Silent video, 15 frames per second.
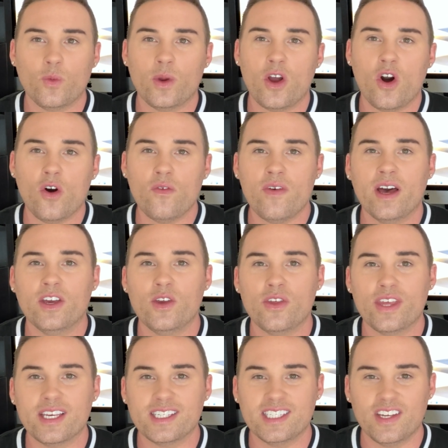We all value
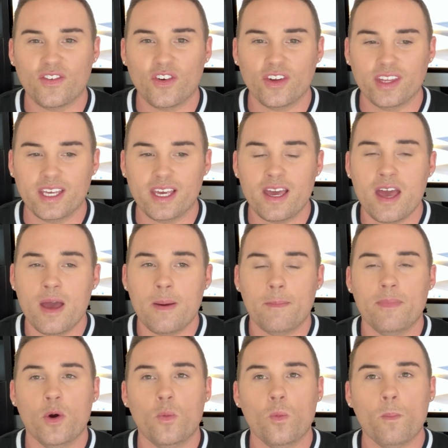things differently,
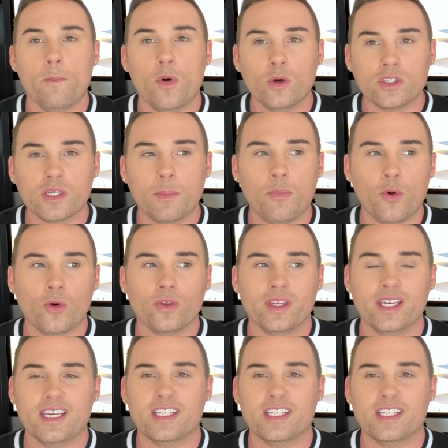but most importantly,